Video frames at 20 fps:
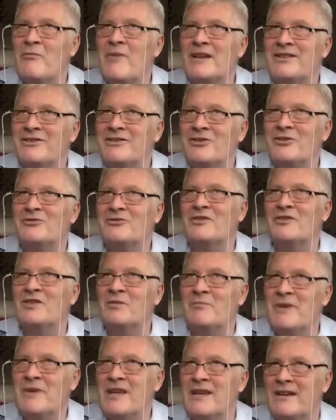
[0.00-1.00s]
might not
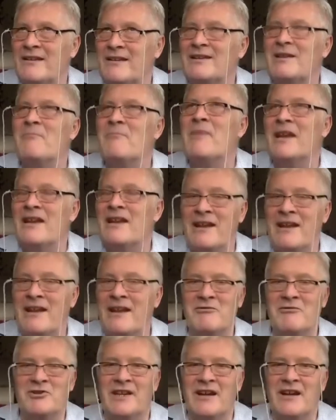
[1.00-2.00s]
speak the main
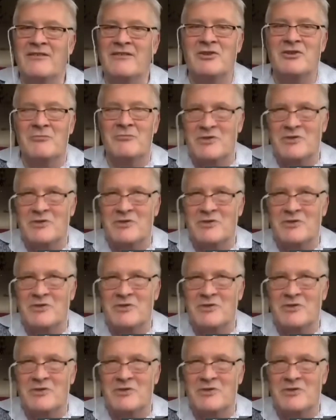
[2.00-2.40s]
language of the country,